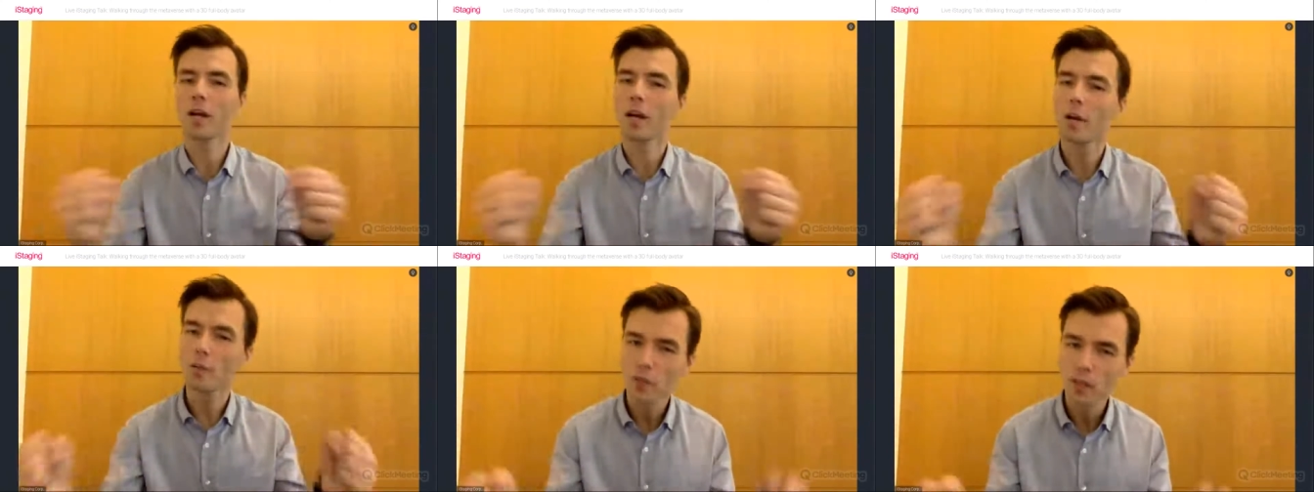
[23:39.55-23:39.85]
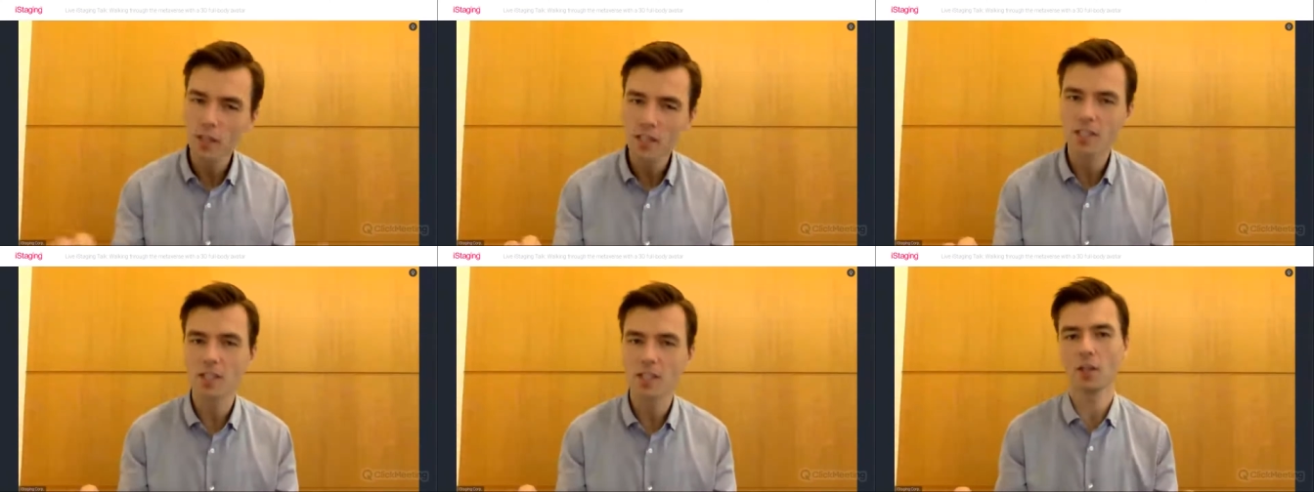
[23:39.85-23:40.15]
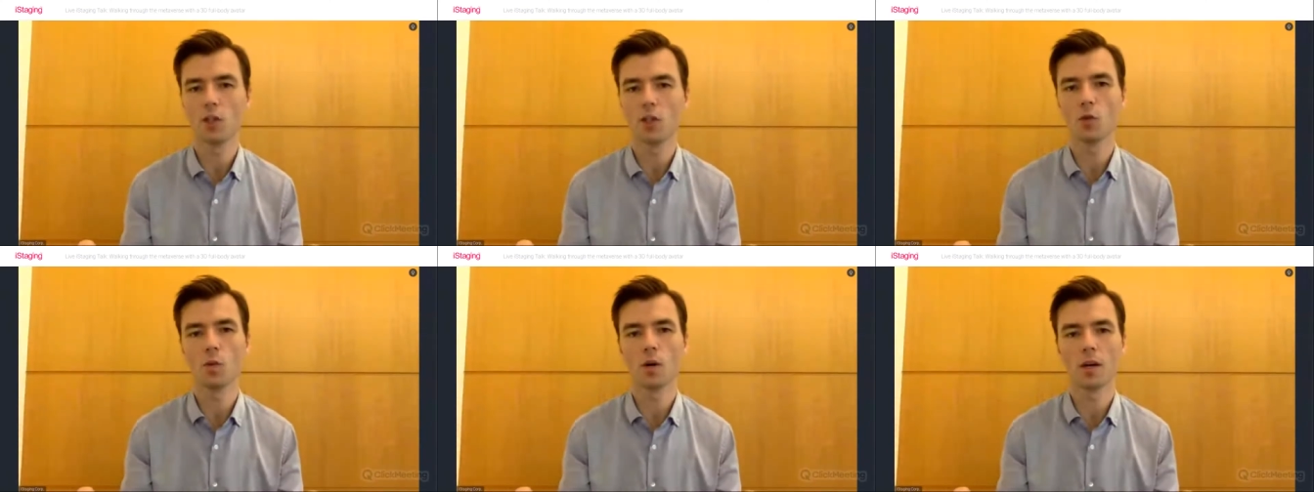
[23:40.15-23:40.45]
whatever it is
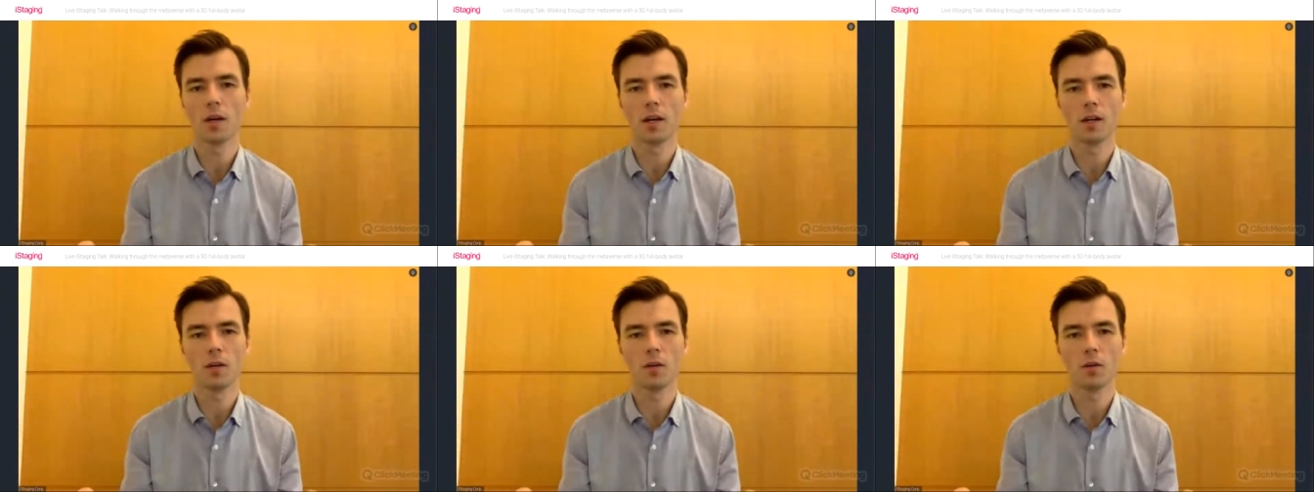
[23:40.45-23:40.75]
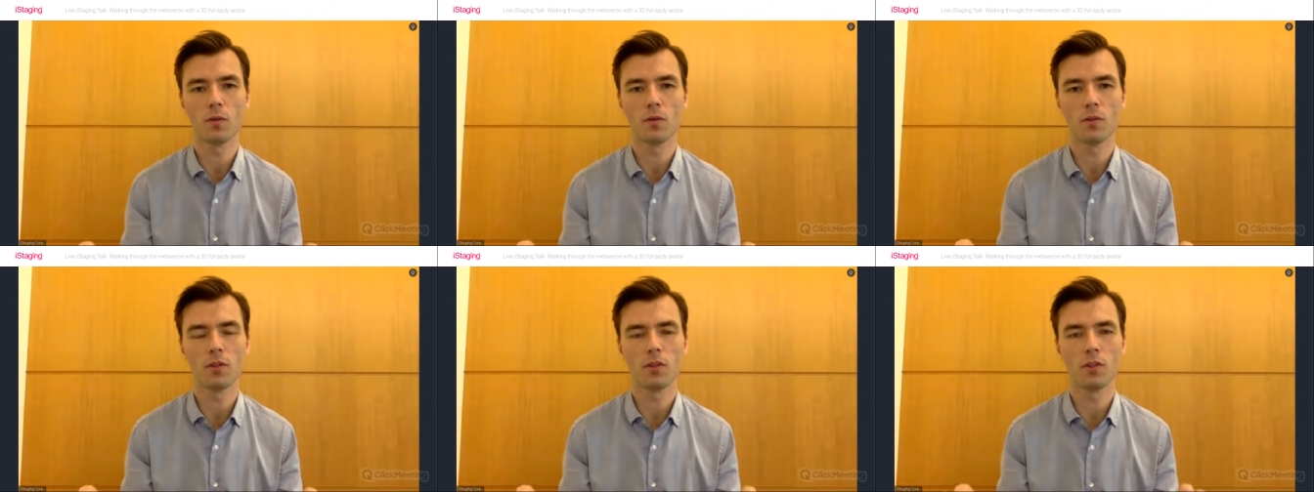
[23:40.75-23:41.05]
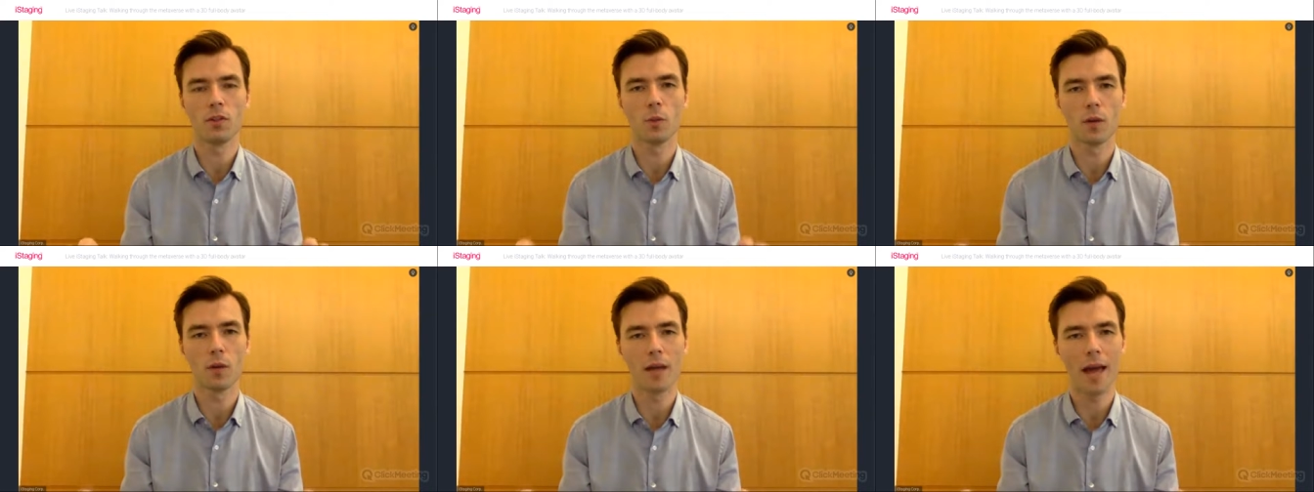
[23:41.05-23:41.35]
that you
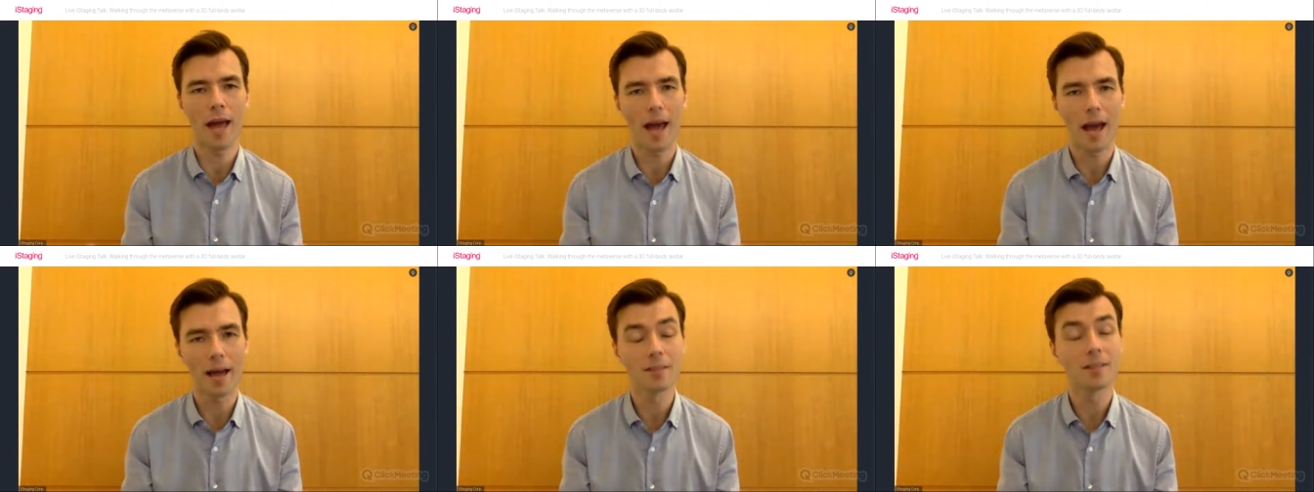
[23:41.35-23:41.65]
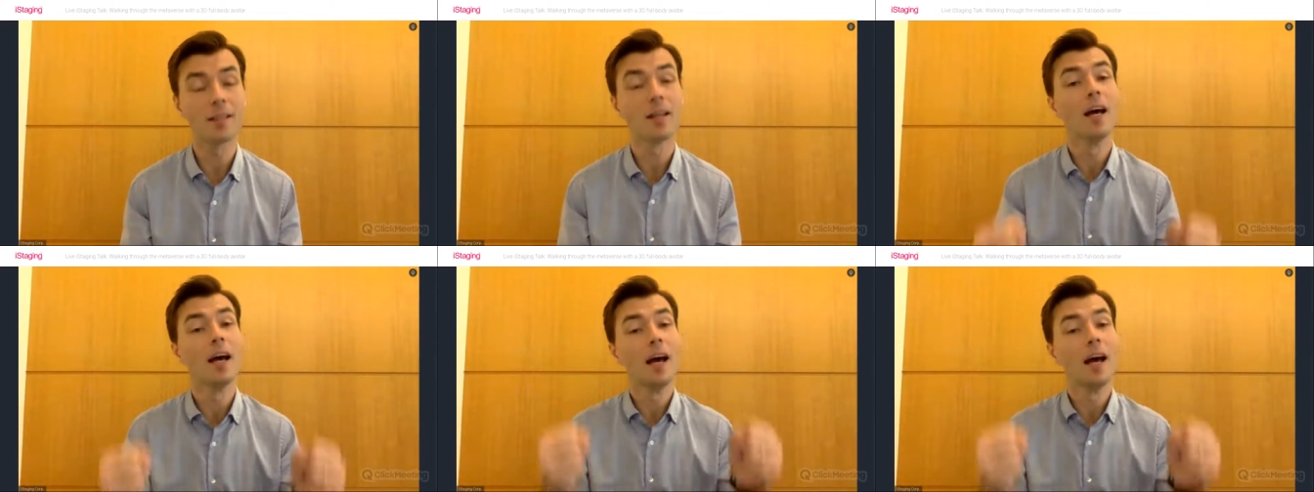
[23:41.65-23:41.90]
want to add.